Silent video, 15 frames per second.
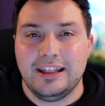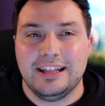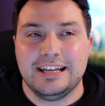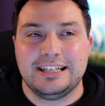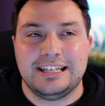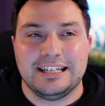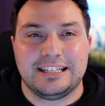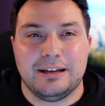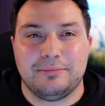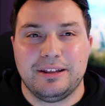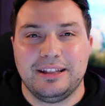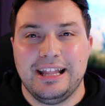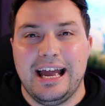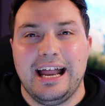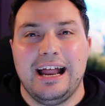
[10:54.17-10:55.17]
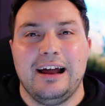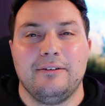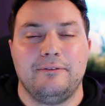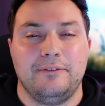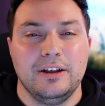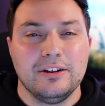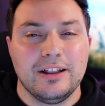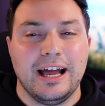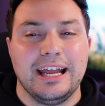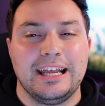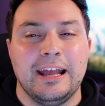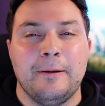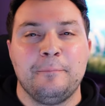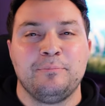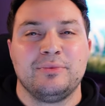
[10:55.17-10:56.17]
This is something that I feel
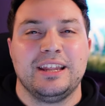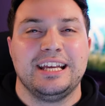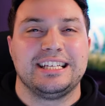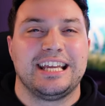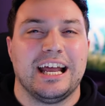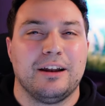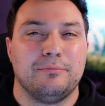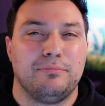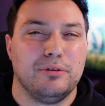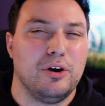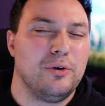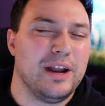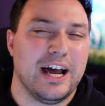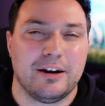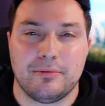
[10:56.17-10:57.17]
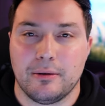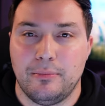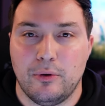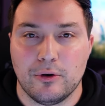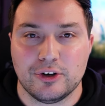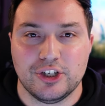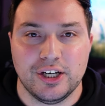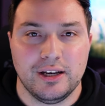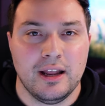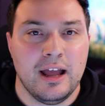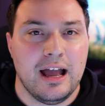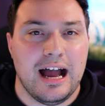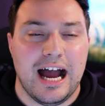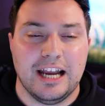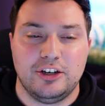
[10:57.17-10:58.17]
like is getting blown out of proportion.
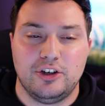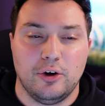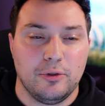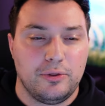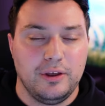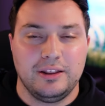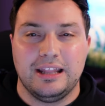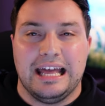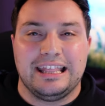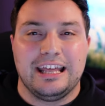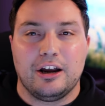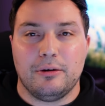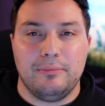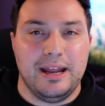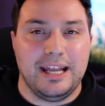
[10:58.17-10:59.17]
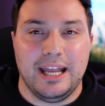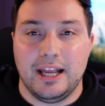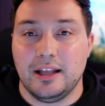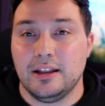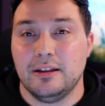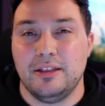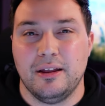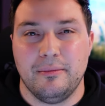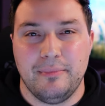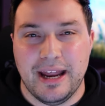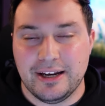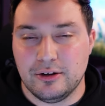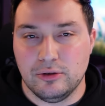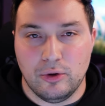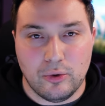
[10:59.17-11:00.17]
I don't think that they're making the
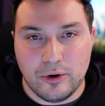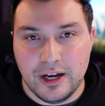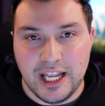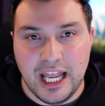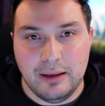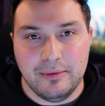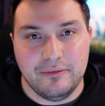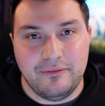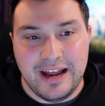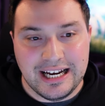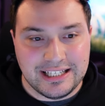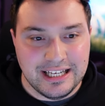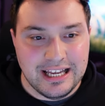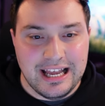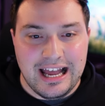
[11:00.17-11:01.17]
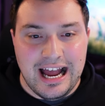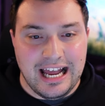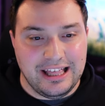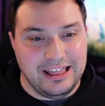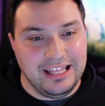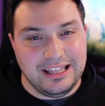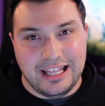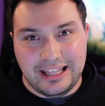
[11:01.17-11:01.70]
Mandalorian game. In fact, I think